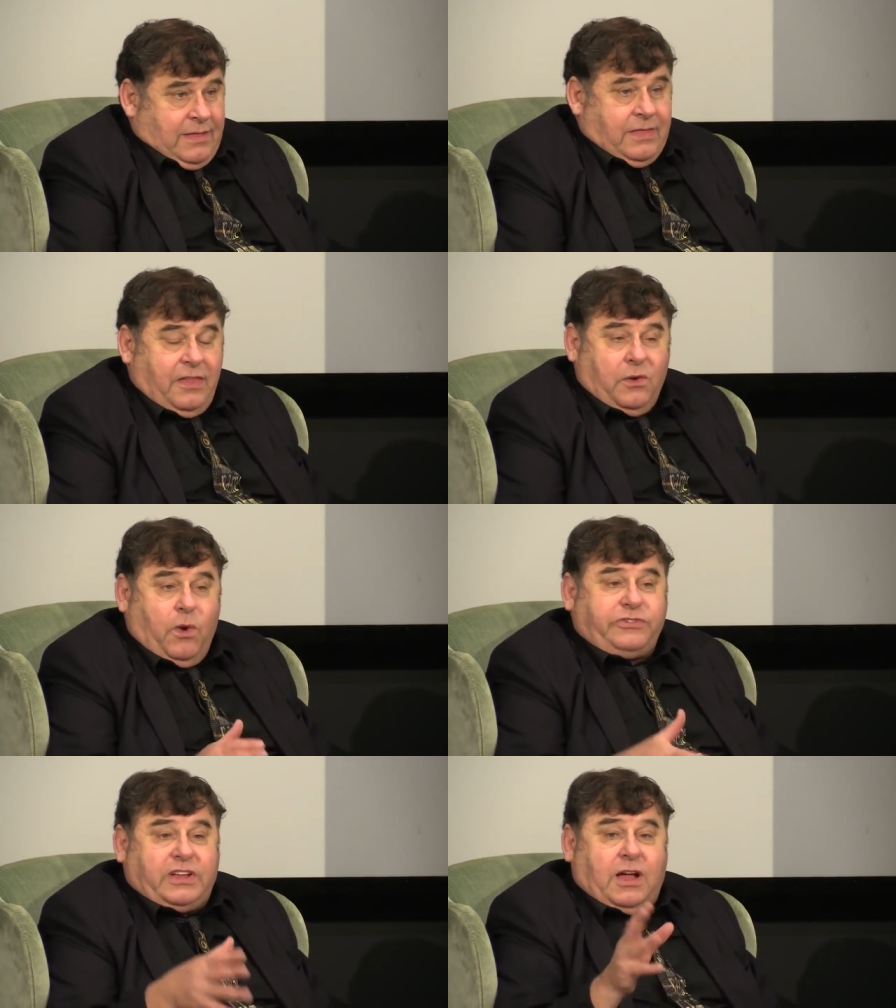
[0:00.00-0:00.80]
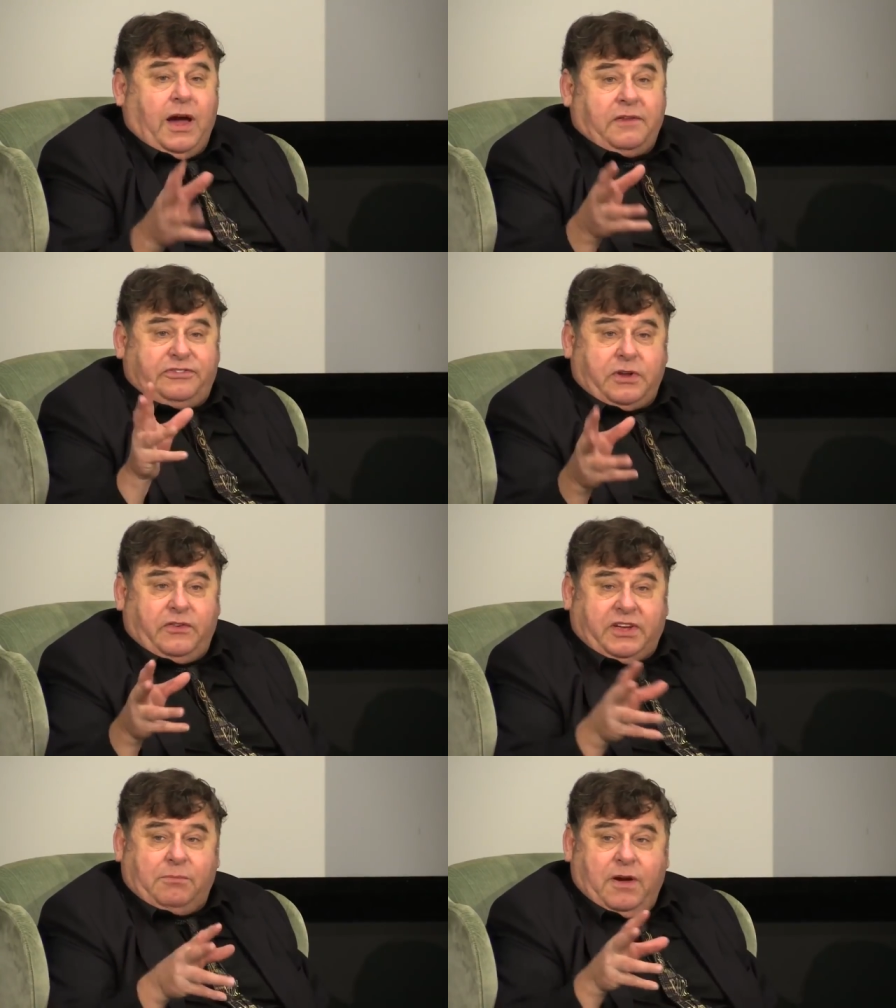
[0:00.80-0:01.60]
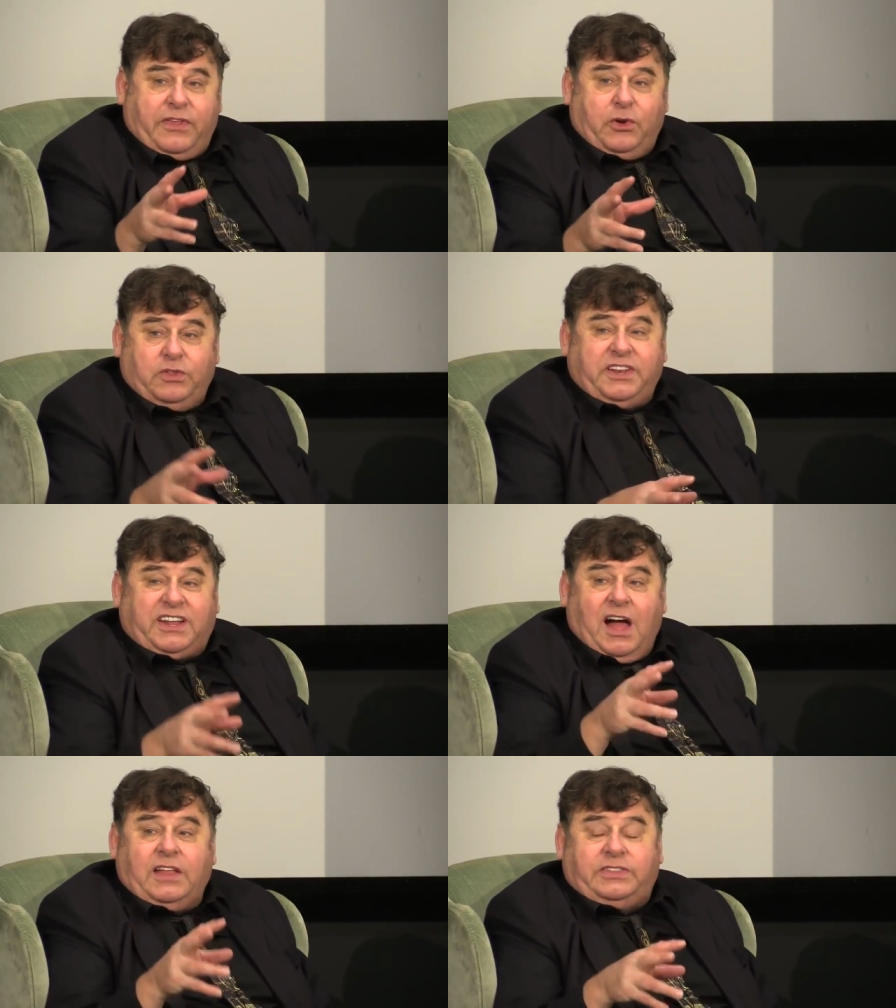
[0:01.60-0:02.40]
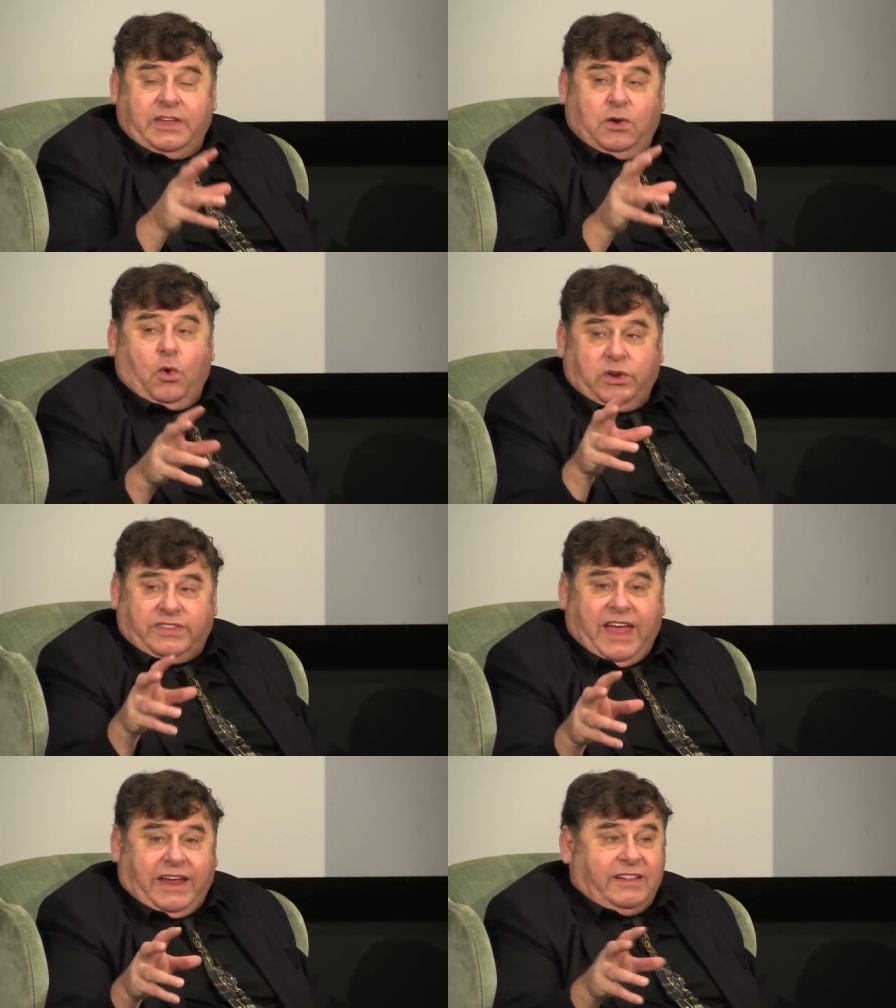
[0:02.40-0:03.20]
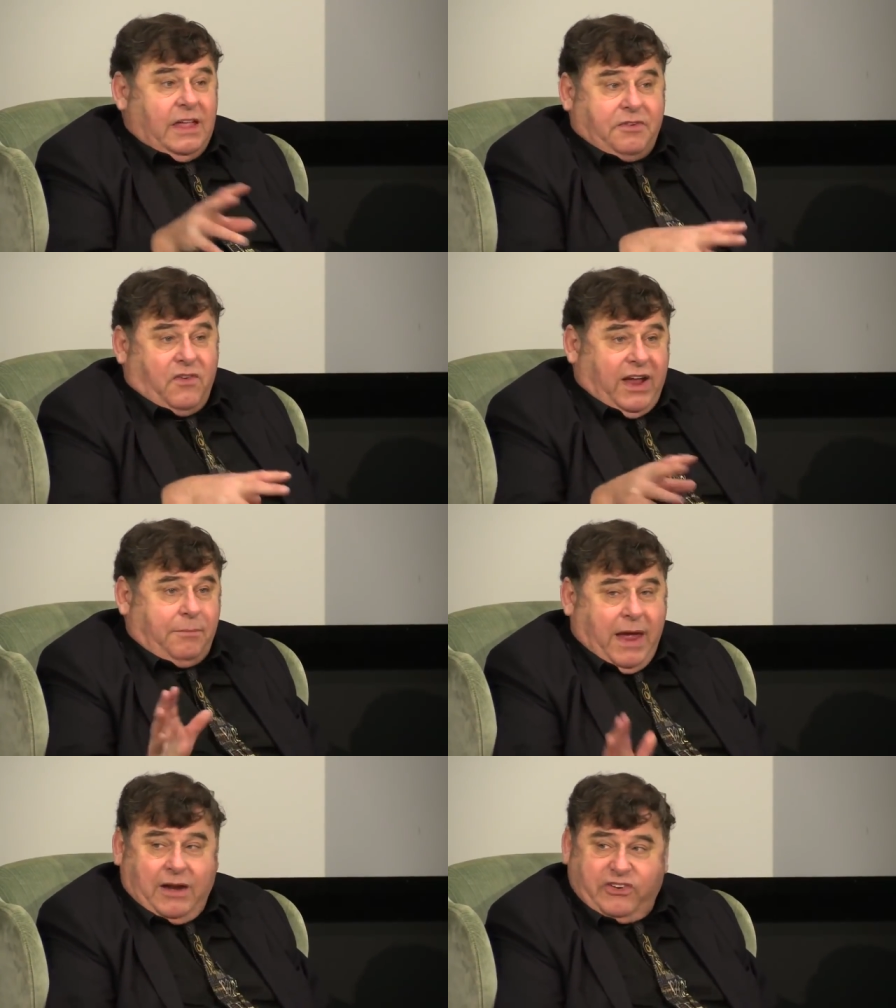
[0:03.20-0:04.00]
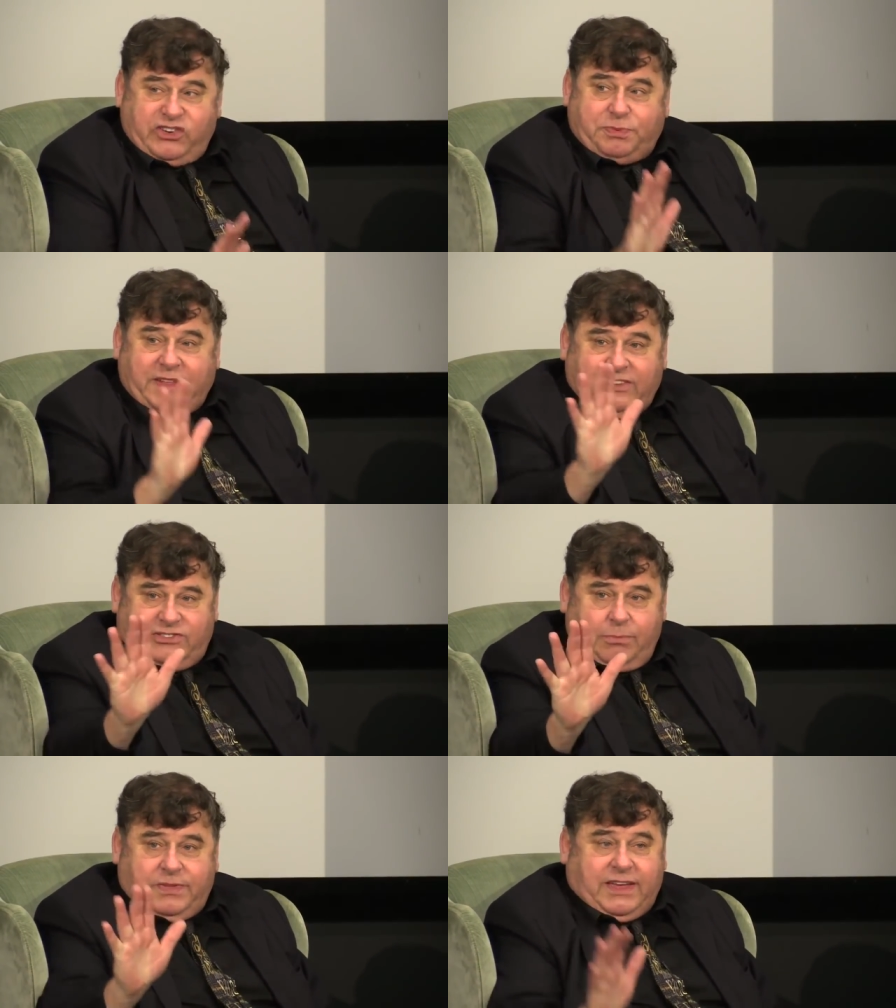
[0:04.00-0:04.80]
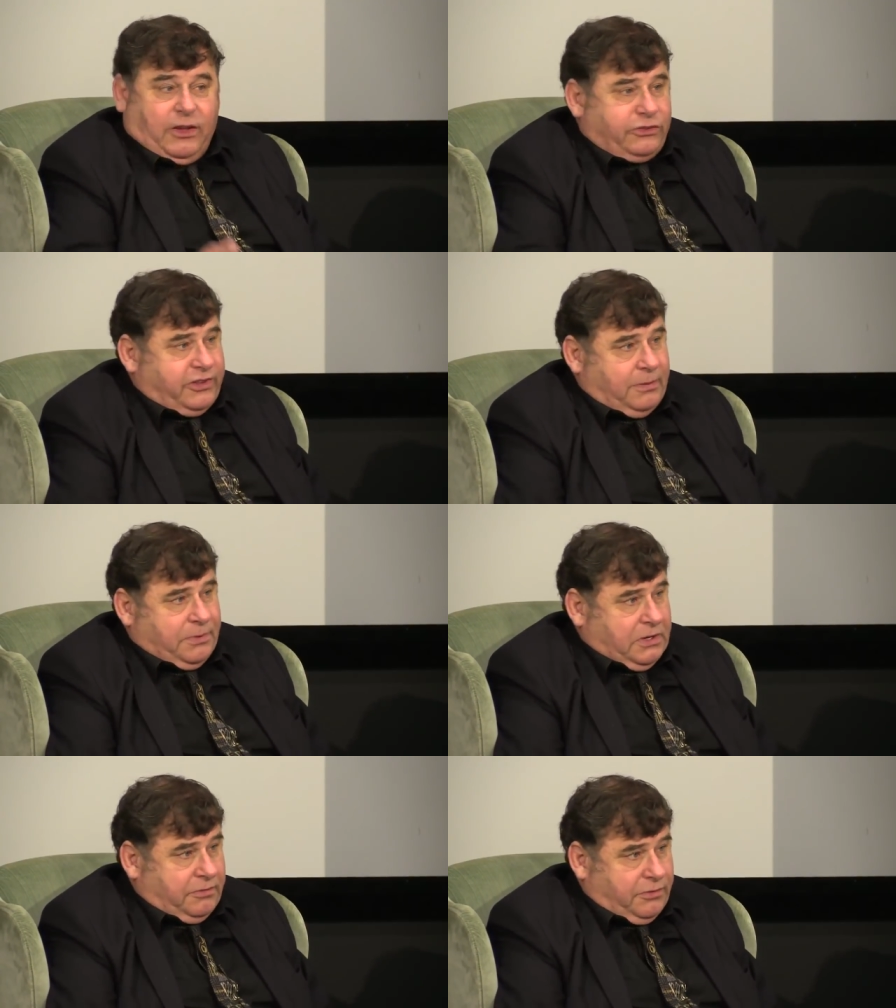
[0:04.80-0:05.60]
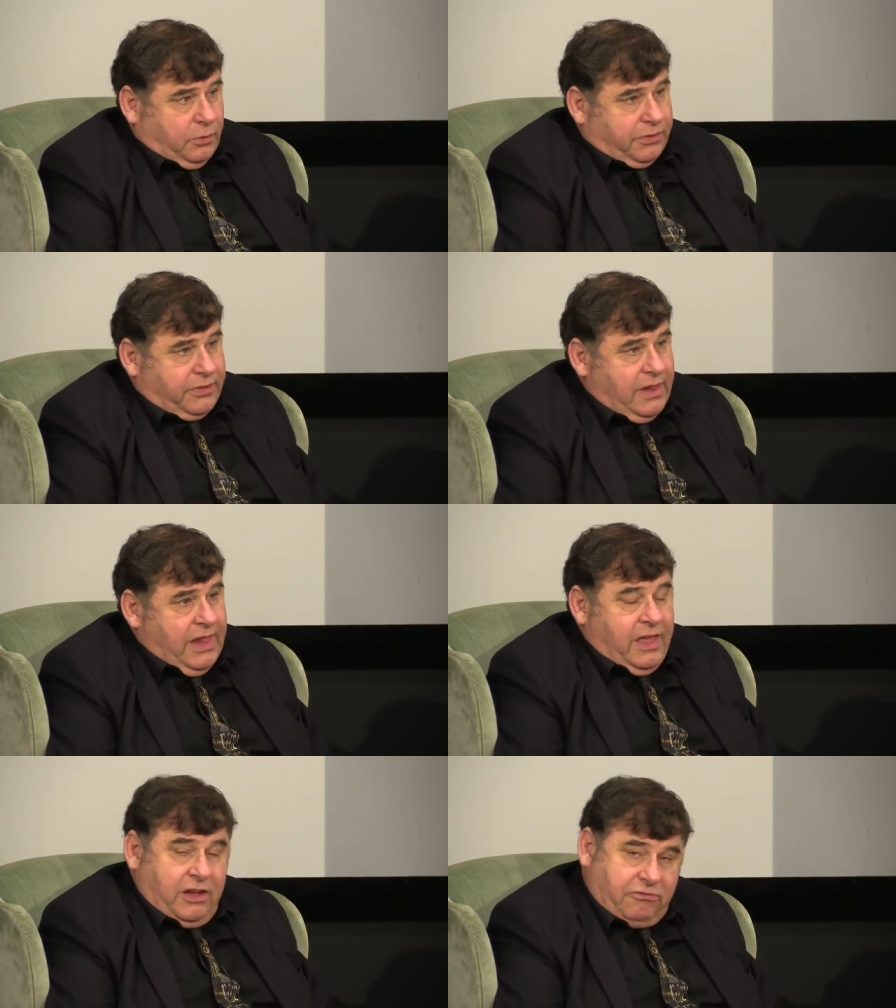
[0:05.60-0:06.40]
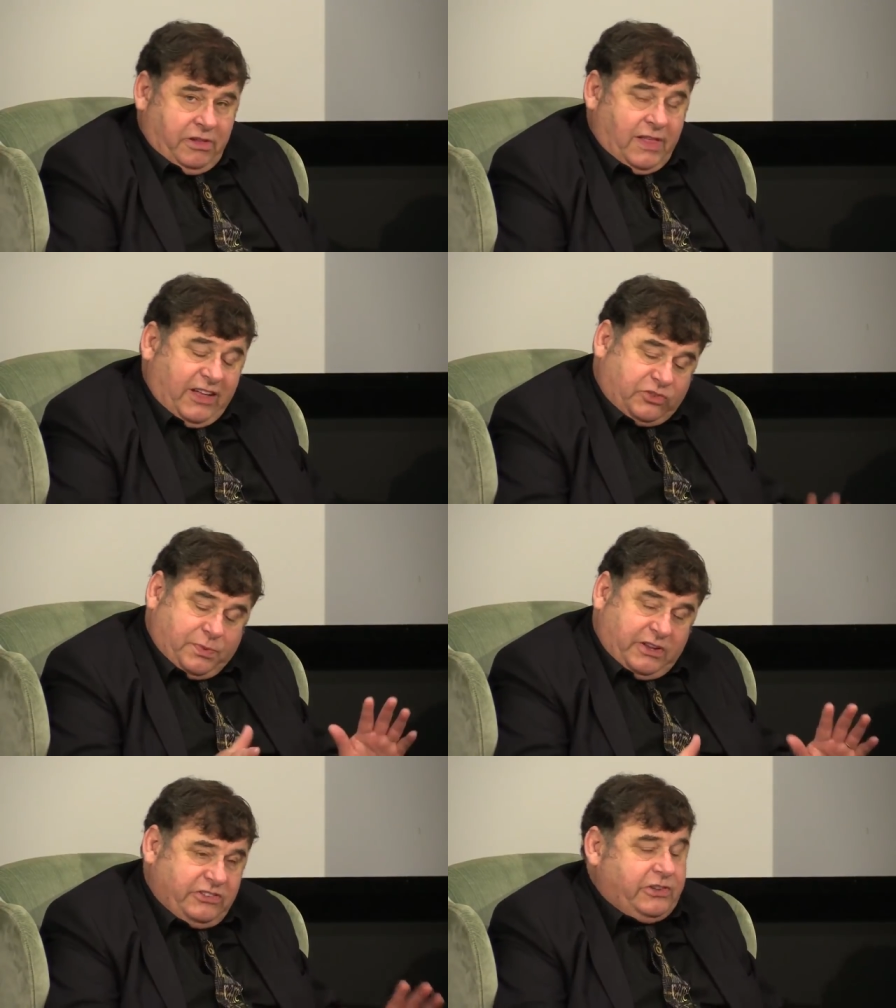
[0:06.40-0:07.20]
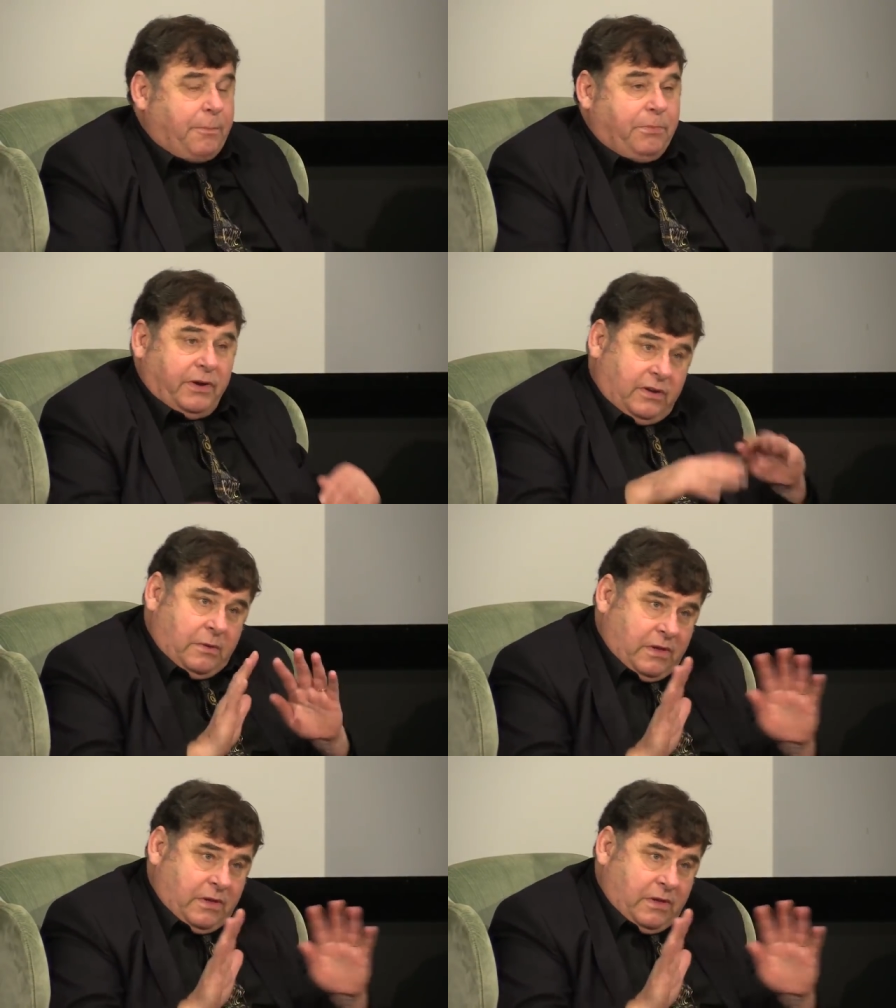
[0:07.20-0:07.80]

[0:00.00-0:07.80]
Now, there was a kind of surrogate motherhood that God did ordain, Levirate marriage, but that's something else in the book of Ruth. It relates, but it's separate.